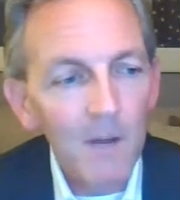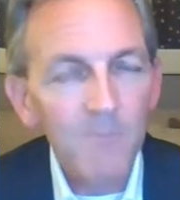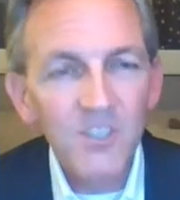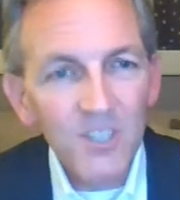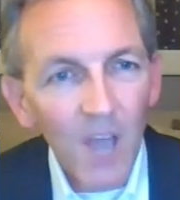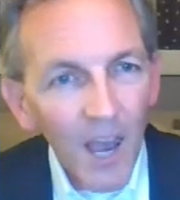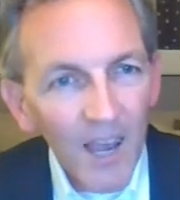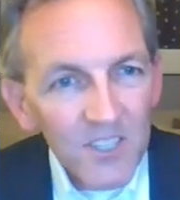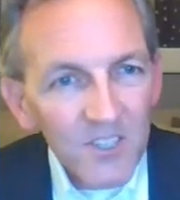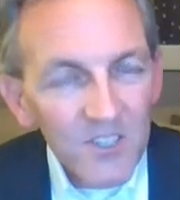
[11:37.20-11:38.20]

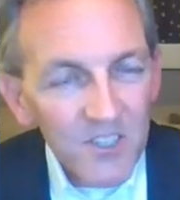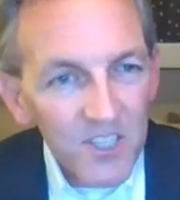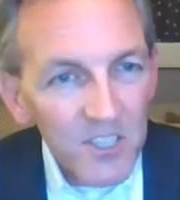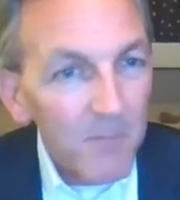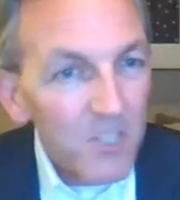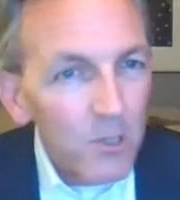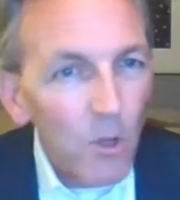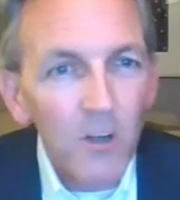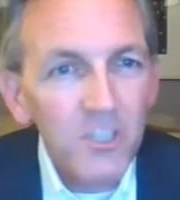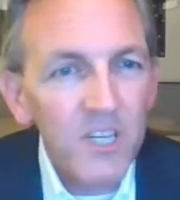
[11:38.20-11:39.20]
sized system. It's
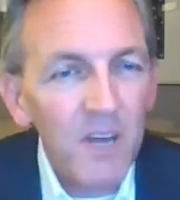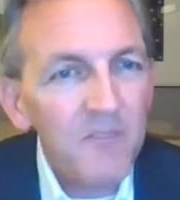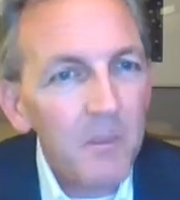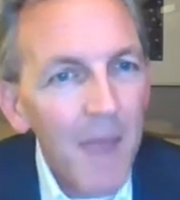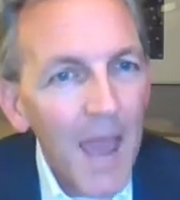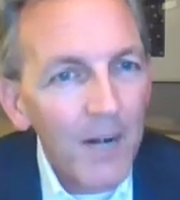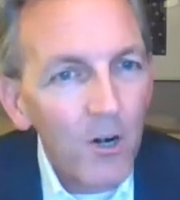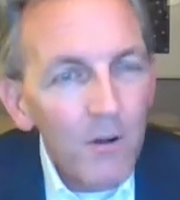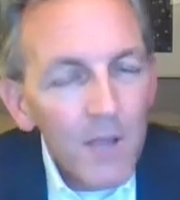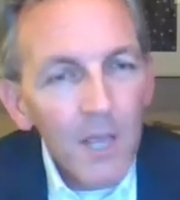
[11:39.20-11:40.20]
large enough to
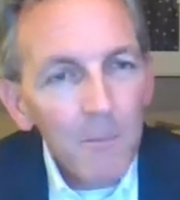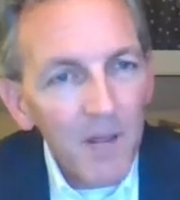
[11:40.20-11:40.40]
matter,